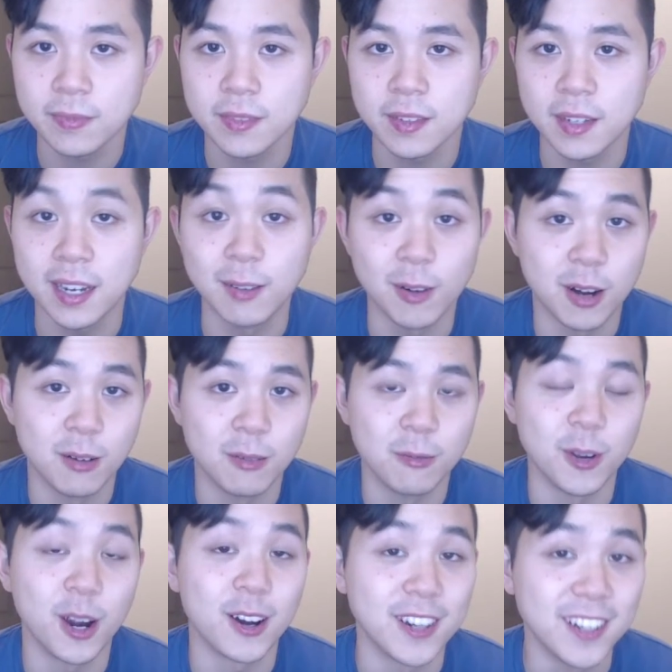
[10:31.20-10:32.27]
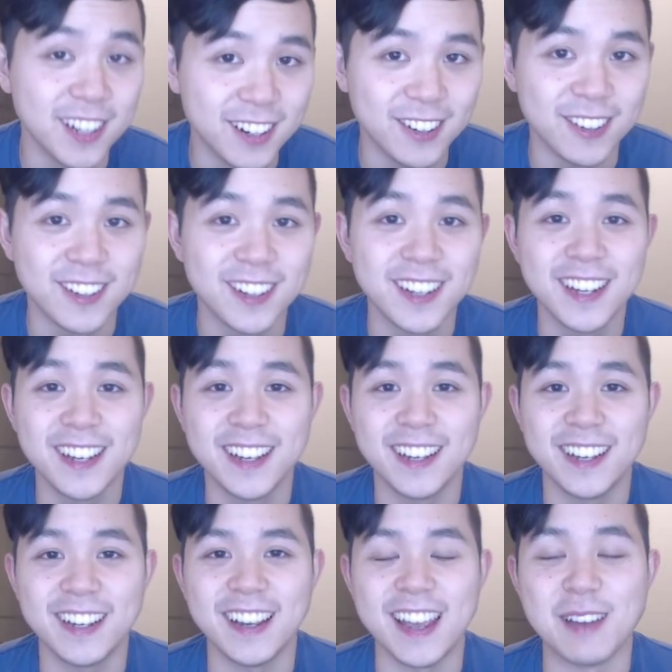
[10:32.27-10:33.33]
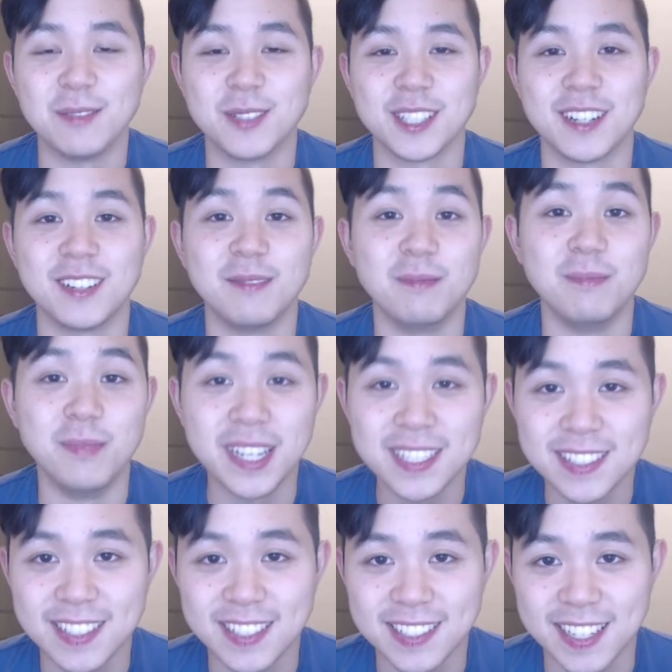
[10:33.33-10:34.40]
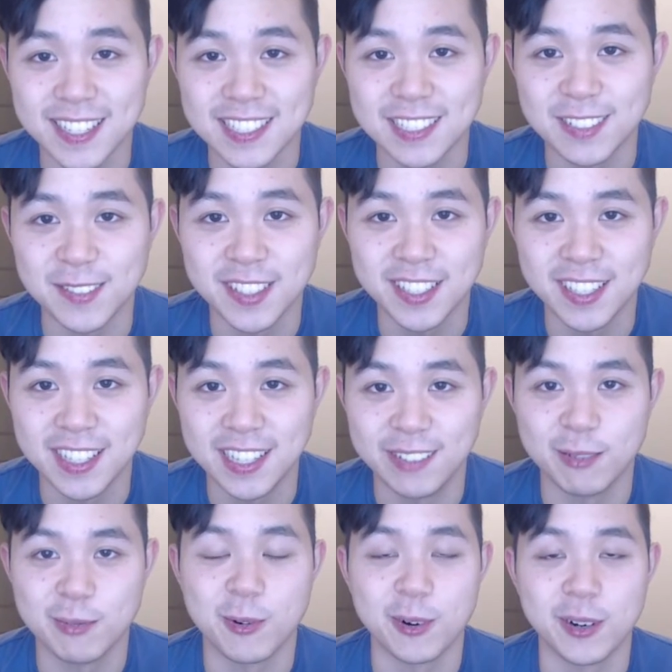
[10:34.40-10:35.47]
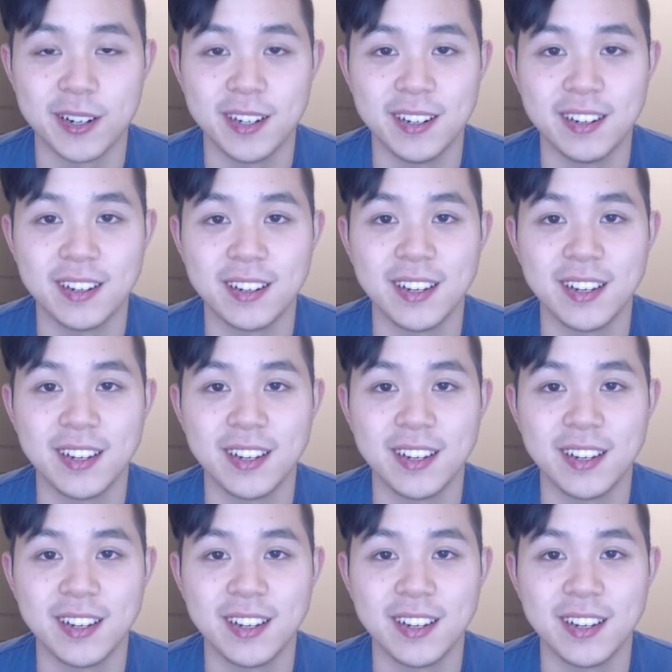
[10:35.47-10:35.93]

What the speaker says: And well, we already know Amazon missed this estimate and they reported